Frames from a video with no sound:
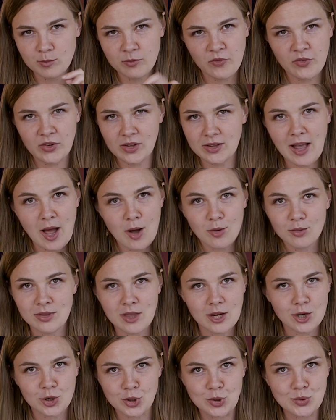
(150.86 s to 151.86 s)
filled out
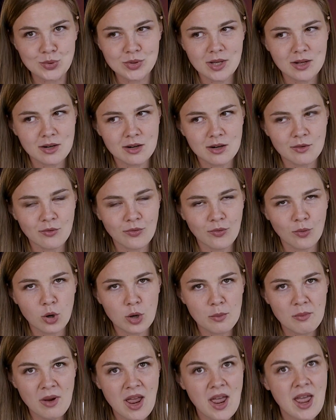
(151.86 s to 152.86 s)
their newsletter
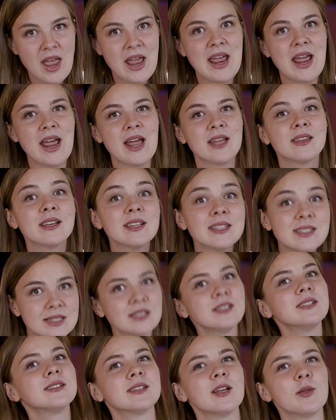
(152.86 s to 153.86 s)
form and they
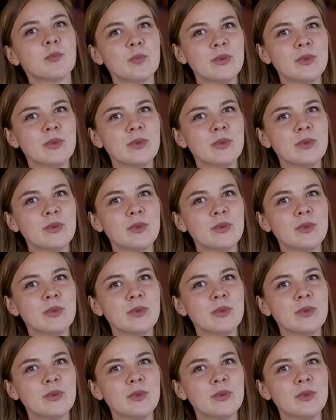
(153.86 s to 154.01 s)
still sent